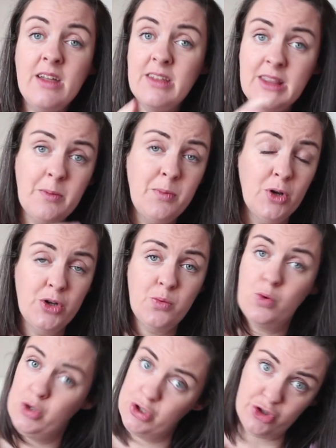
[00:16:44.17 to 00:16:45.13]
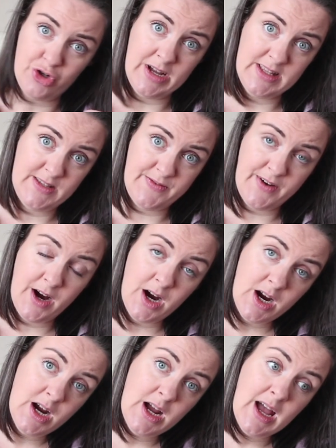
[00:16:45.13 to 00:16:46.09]
that the blood wouldn't
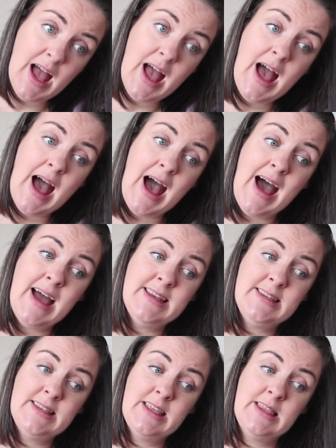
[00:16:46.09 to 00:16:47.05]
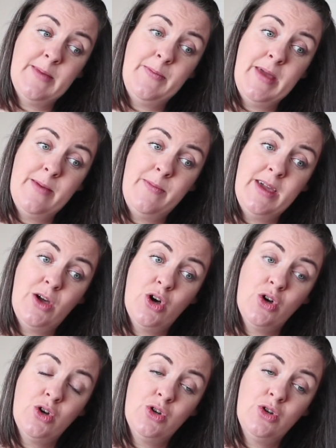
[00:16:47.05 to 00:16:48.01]
transfer and that the baby
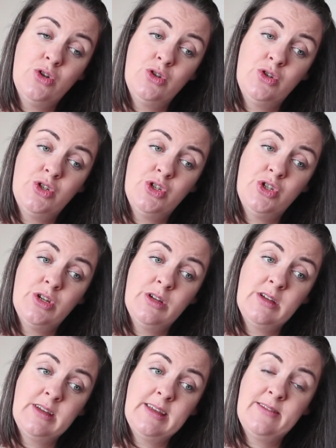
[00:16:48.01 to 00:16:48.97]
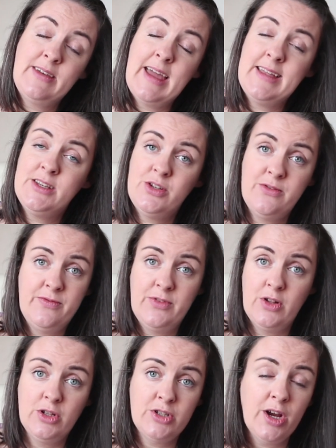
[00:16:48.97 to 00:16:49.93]
could get to
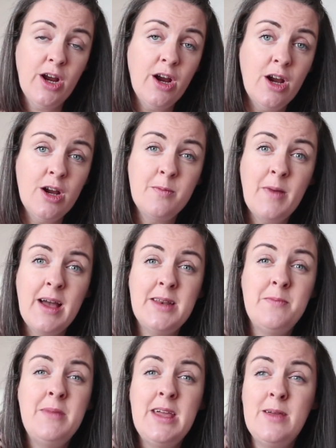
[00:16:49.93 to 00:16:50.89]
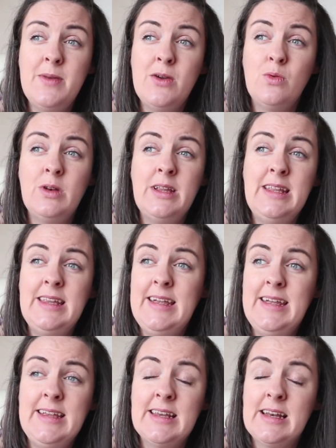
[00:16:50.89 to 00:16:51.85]
full term and maybe only
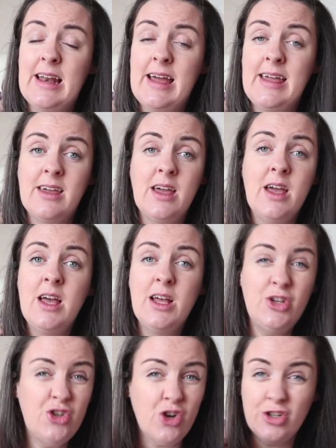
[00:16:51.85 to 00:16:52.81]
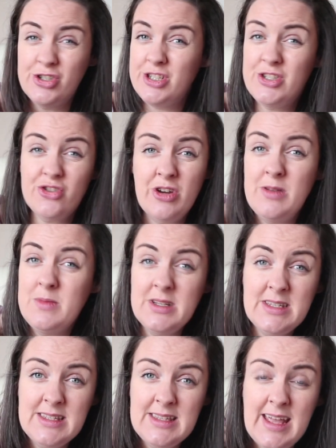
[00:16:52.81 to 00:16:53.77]
need like jaundice
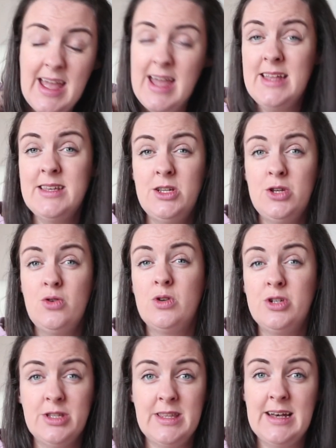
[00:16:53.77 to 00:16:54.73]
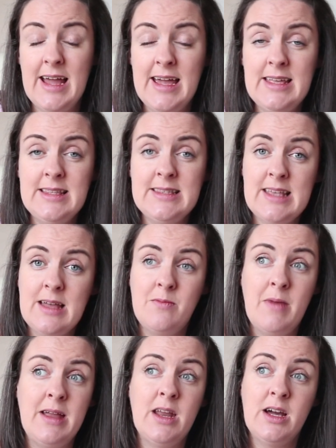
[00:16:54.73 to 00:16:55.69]
treatment at the end, you know, under the lights,
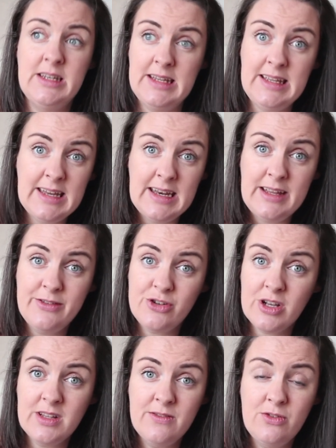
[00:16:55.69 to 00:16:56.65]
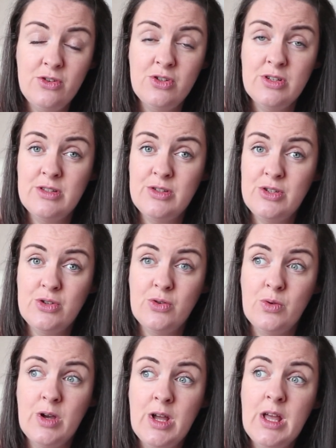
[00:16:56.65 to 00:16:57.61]
and might not need any transfusions, you
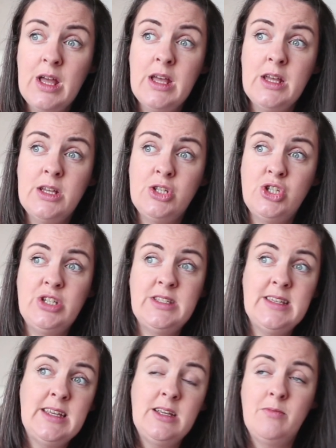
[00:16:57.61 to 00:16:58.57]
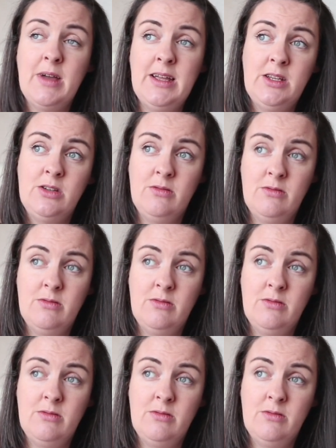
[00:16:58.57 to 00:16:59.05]
know. She said it might